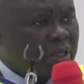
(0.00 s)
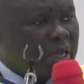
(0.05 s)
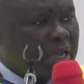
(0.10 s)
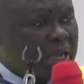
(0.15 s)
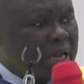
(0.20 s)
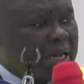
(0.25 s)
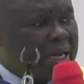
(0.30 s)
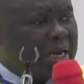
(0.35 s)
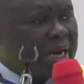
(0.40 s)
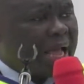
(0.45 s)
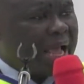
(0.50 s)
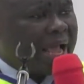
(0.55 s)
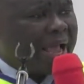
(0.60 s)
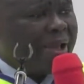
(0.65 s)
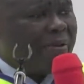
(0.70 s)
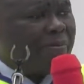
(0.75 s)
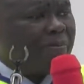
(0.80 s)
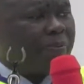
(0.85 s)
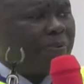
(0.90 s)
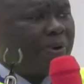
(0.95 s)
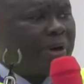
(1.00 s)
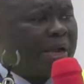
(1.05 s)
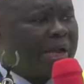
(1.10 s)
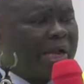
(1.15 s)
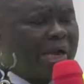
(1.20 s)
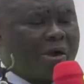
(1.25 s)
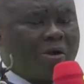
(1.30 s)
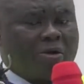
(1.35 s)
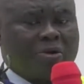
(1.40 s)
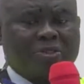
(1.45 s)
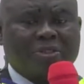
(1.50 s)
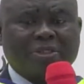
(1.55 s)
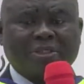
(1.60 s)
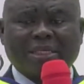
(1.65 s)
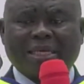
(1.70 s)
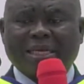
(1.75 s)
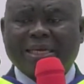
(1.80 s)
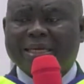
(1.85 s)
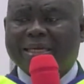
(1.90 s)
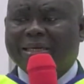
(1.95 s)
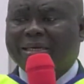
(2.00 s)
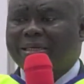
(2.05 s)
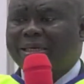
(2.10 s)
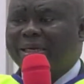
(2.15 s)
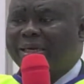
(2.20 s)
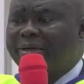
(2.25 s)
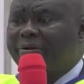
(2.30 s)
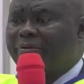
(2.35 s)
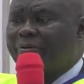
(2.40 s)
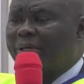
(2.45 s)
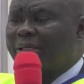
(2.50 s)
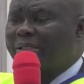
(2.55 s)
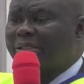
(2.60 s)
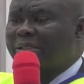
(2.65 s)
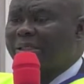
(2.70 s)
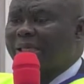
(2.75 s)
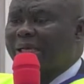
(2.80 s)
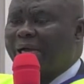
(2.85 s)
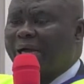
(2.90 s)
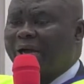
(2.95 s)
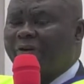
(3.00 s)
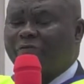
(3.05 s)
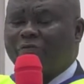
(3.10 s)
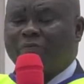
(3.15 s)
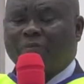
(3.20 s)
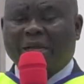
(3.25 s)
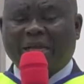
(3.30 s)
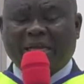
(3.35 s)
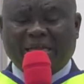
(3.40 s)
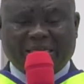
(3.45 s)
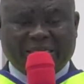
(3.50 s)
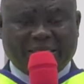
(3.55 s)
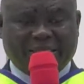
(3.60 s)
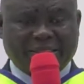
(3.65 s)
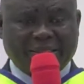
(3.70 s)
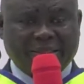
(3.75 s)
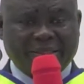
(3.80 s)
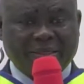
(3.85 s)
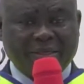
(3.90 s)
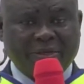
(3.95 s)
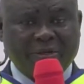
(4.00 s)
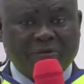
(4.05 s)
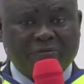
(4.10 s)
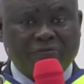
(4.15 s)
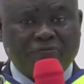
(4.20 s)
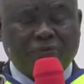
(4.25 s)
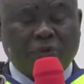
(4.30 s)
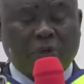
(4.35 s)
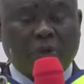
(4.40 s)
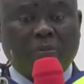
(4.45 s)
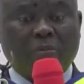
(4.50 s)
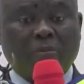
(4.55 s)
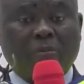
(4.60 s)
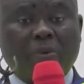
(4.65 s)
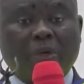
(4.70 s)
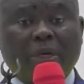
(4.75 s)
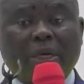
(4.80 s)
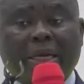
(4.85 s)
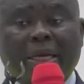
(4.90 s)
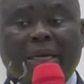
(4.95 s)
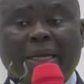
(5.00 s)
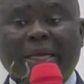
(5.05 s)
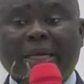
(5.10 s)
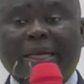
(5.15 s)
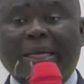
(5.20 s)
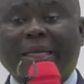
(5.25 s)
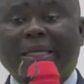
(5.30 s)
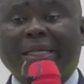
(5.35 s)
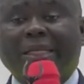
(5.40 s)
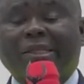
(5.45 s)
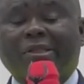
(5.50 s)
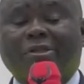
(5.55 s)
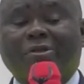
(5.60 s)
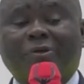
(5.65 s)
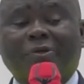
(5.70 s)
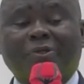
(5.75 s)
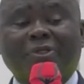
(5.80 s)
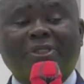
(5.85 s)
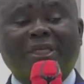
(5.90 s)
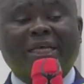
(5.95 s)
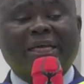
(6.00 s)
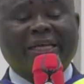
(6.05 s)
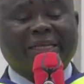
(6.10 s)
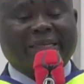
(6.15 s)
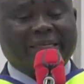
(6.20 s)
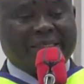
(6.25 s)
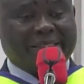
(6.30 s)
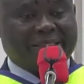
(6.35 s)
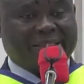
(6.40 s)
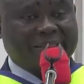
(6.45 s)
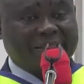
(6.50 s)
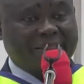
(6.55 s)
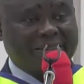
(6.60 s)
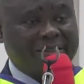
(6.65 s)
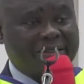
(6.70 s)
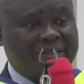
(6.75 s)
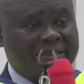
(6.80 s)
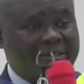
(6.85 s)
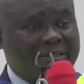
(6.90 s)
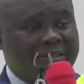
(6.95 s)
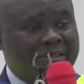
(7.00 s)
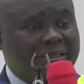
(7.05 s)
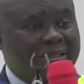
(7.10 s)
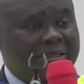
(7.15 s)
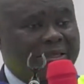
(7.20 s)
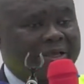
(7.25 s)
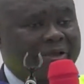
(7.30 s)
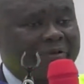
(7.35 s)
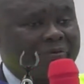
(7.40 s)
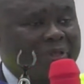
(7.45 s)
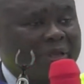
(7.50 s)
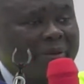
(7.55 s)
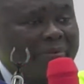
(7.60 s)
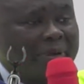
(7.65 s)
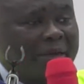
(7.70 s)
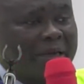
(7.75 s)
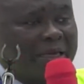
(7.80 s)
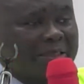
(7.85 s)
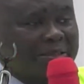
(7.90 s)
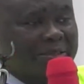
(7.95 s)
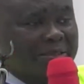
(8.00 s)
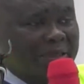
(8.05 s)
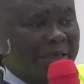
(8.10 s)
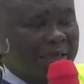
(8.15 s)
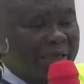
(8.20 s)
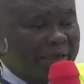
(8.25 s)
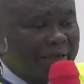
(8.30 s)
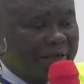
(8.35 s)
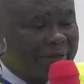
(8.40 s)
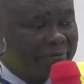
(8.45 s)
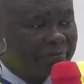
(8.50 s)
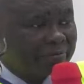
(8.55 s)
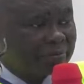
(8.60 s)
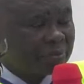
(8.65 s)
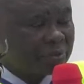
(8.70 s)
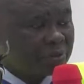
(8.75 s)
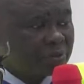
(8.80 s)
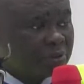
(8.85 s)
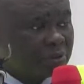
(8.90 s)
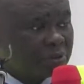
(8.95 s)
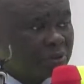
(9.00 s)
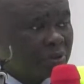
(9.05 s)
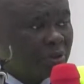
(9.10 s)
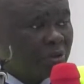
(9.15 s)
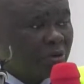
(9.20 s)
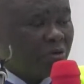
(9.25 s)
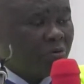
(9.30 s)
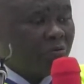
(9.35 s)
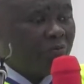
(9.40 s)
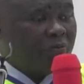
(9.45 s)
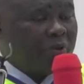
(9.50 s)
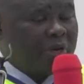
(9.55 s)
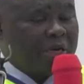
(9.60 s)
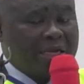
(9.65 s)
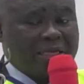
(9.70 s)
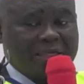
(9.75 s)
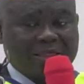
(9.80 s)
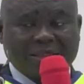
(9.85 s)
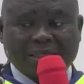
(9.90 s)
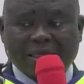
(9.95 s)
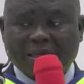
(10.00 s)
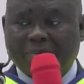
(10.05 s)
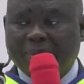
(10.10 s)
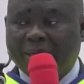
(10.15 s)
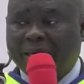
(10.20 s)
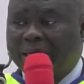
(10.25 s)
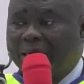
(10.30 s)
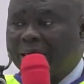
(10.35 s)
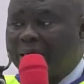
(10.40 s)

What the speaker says: And I pray concerning the request they have made from A to Z. Give them answer. Bless them and